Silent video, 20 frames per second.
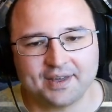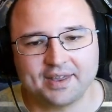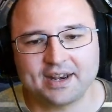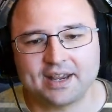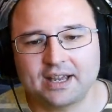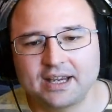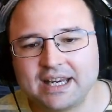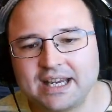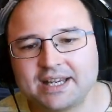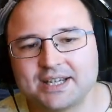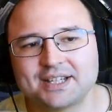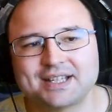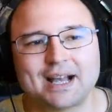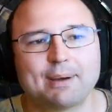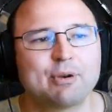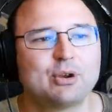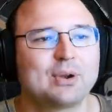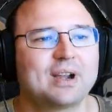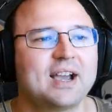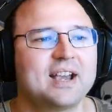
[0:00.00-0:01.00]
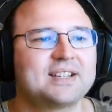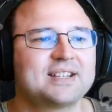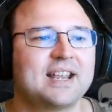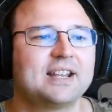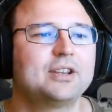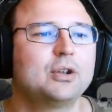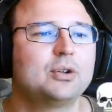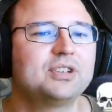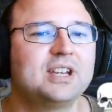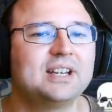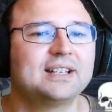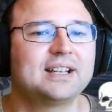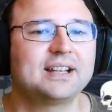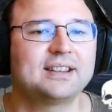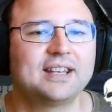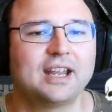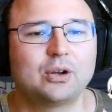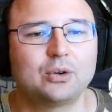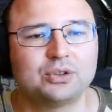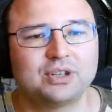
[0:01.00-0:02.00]
Another easy W, guys. I don't think
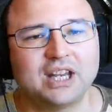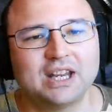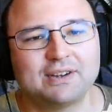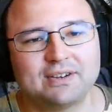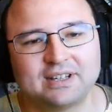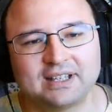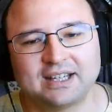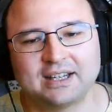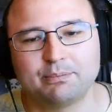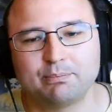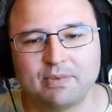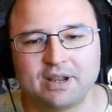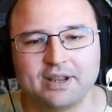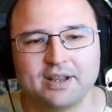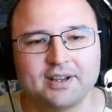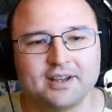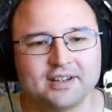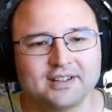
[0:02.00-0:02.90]
that they could even hit me.